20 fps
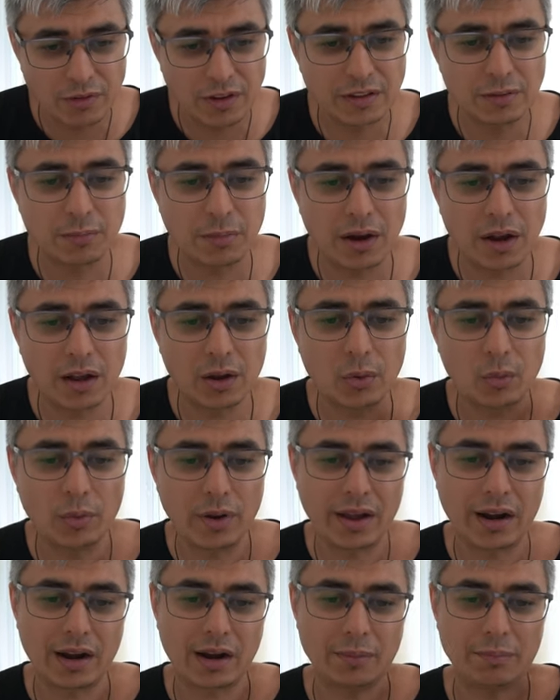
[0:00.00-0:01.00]
Fix bug
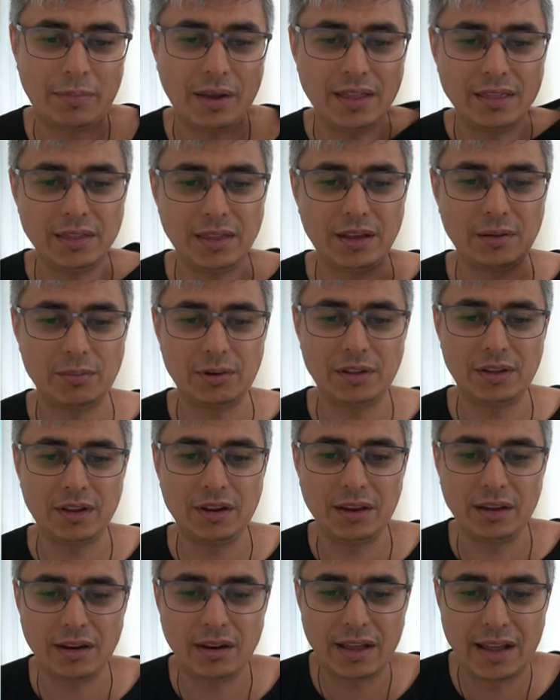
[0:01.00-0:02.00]
where appending
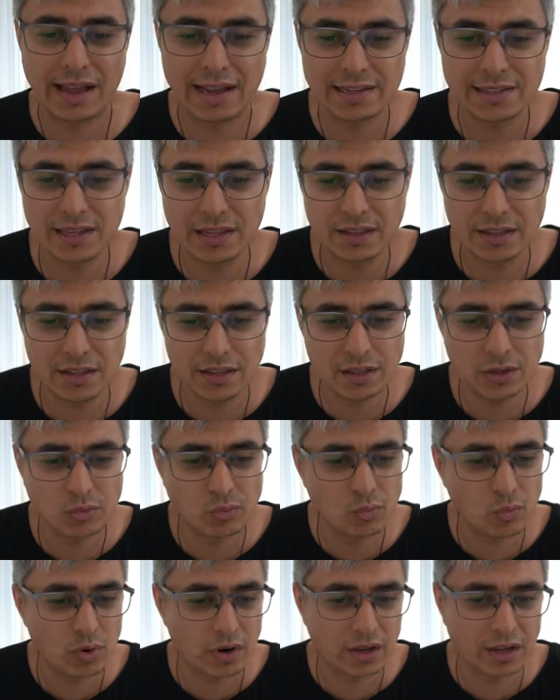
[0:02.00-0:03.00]
material asset
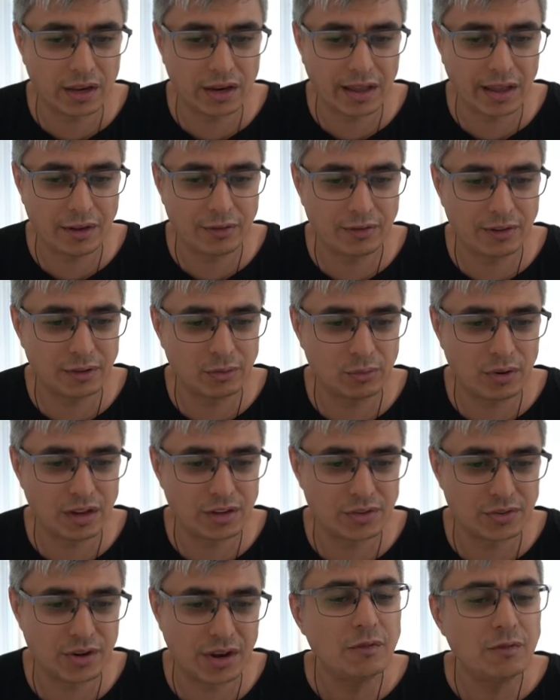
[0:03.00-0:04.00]
didn't work in
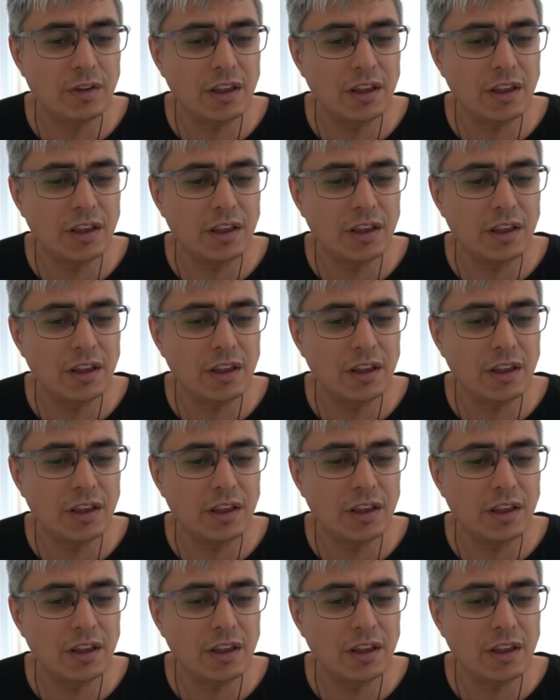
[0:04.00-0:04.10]
IFC2X3.